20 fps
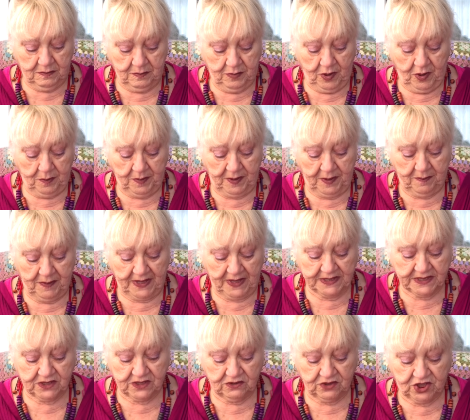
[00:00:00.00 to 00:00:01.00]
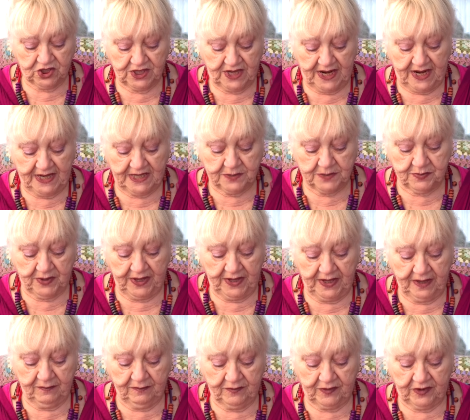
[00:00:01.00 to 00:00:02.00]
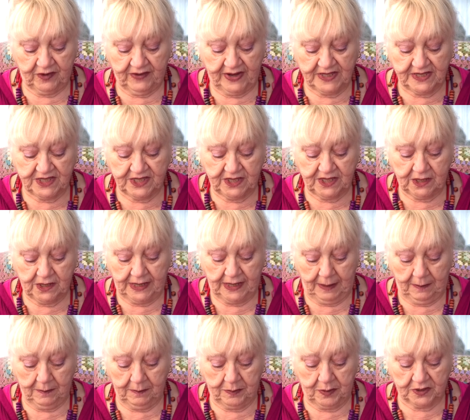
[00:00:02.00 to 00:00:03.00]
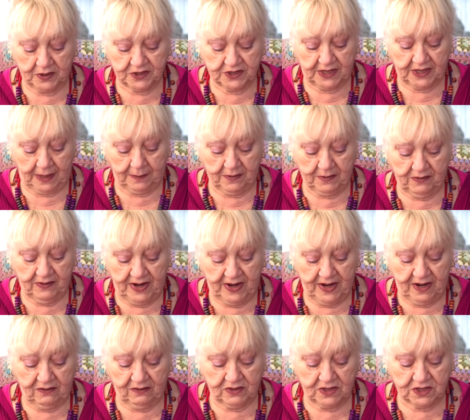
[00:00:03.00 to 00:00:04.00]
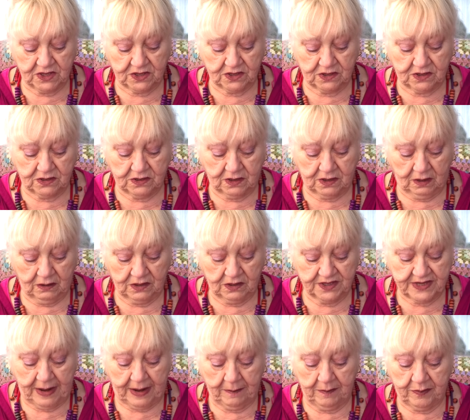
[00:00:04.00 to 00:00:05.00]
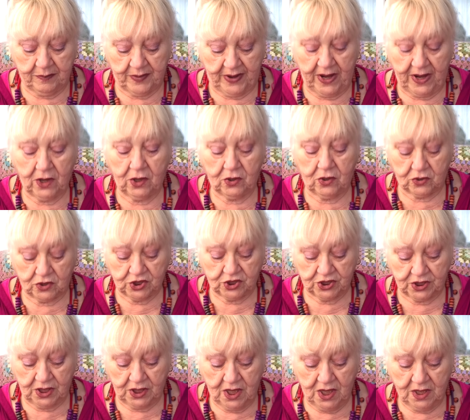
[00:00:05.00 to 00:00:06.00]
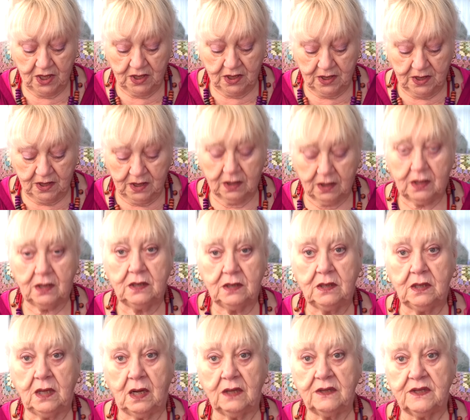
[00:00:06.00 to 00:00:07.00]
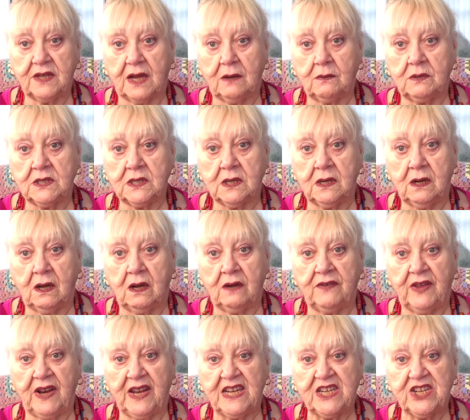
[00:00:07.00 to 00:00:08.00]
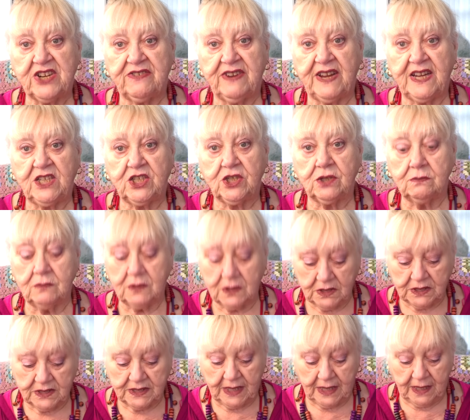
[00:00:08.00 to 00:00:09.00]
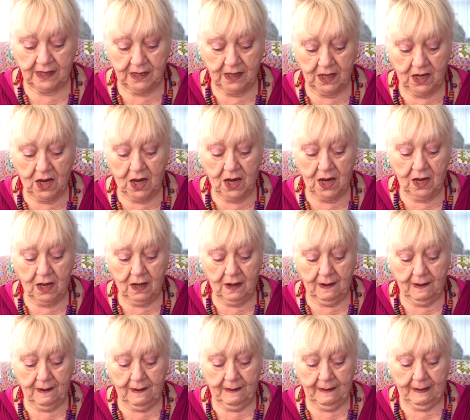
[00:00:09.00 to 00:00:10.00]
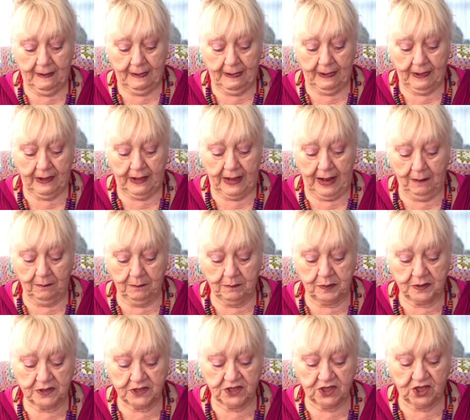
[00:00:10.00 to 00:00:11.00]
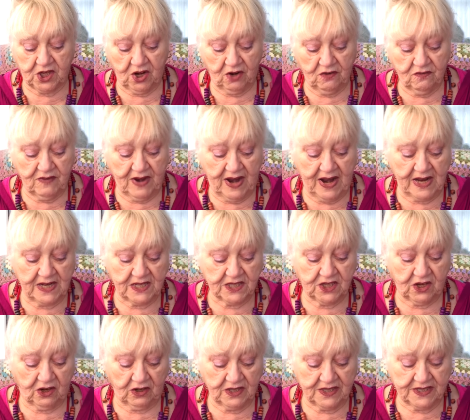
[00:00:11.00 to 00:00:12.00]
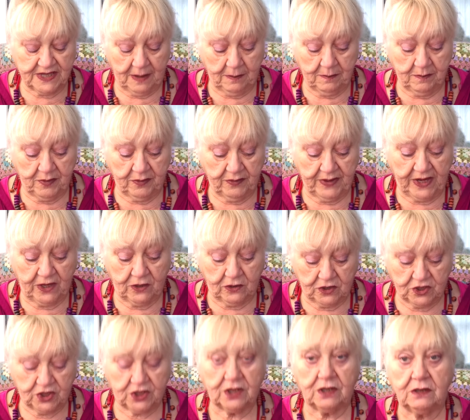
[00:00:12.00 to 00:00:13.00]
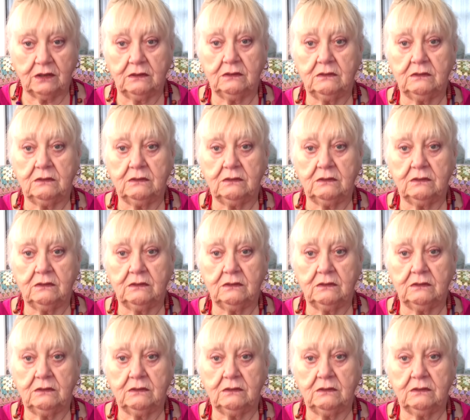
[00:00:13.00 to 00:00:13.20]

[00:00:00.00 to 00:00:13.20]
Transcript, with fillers: Poppy pastel shades bringing Florentia, Campos, Camareras, contemporary cushion. God, that was a lot of alliteration, wasn't it? Campos, Camareras, contemporary cushion.